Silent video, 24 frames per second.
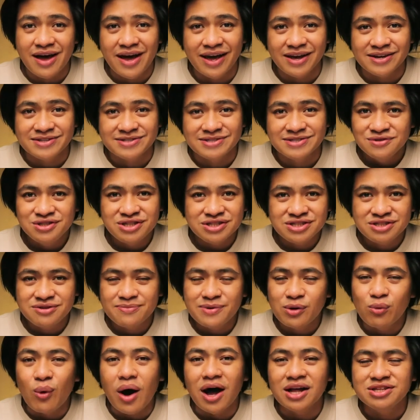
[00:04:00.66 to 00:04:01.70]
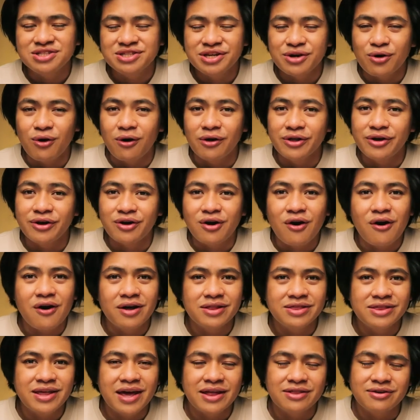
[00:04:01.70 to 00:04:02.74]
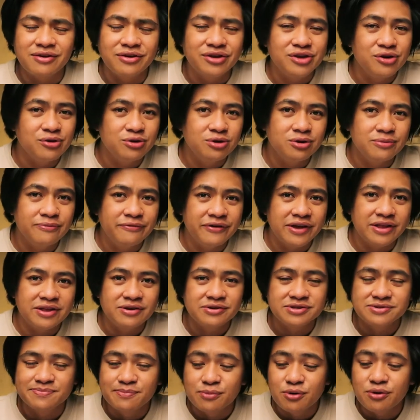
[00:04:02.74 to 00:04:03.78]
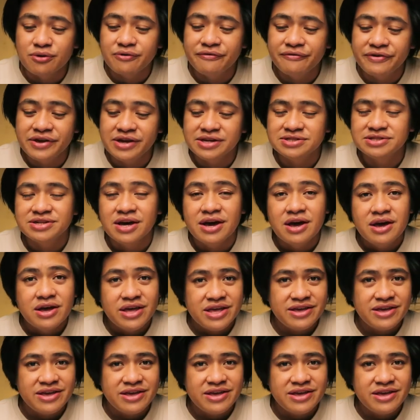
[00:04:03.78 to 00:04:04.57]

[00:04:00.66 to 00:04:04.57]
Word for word: nice. Just to be watching all your content, your YouTube videos, movies,